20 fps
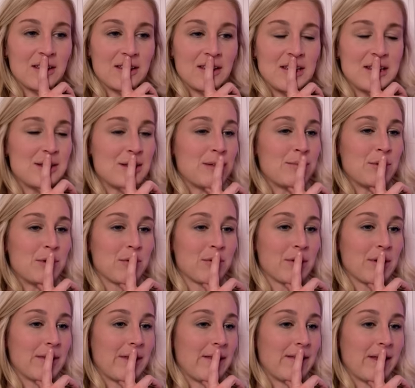These people
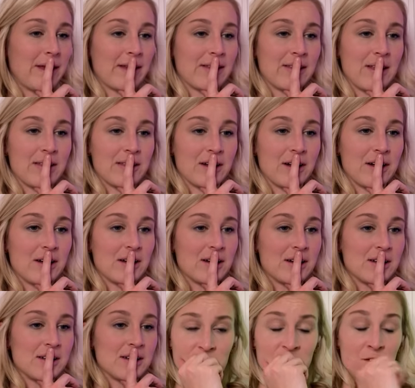really like leather.
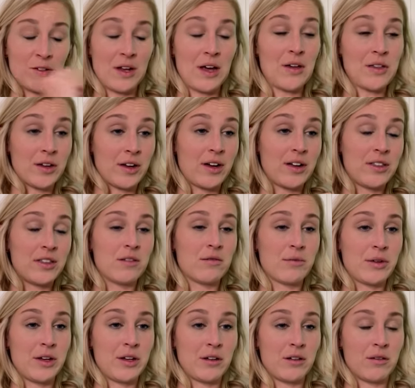So now they're in the
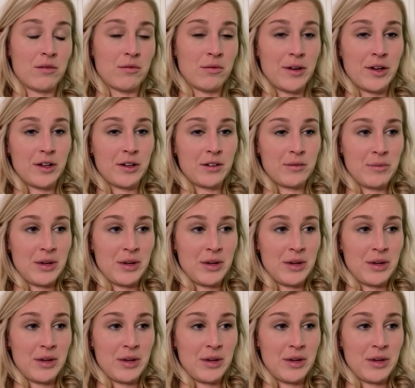real